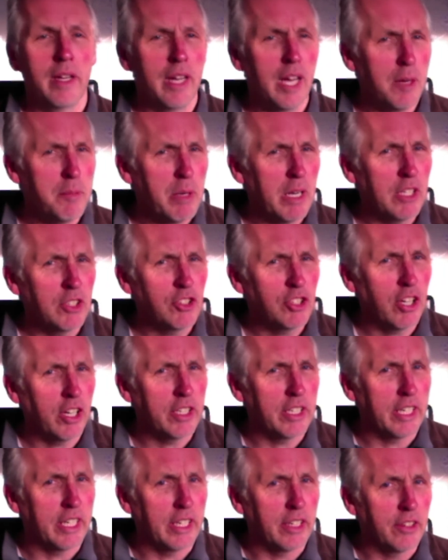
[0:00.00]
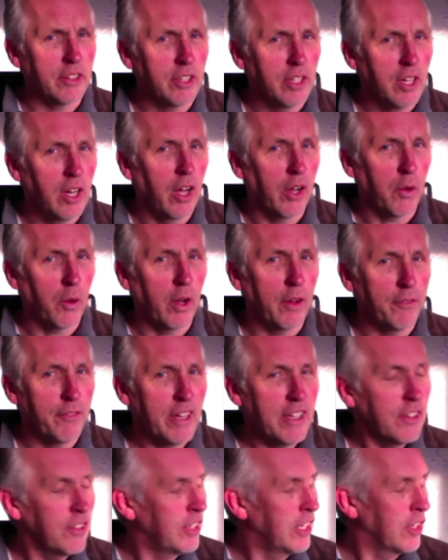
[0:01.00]
How about the Chinese? I quite
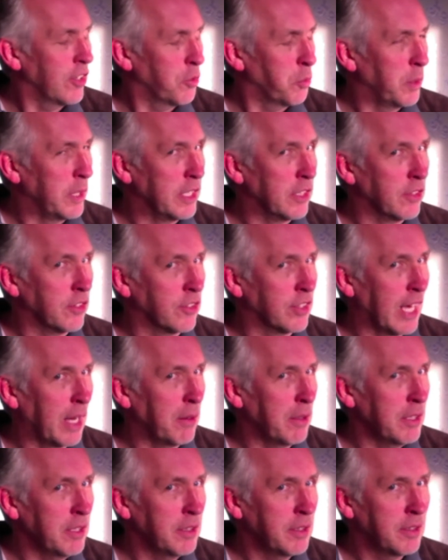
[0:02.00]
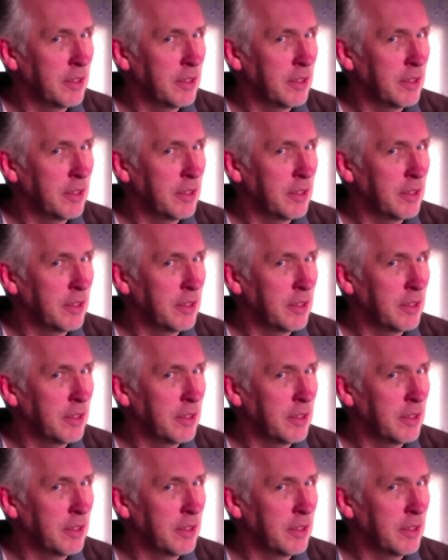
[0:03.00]
fancy a Sweden sour.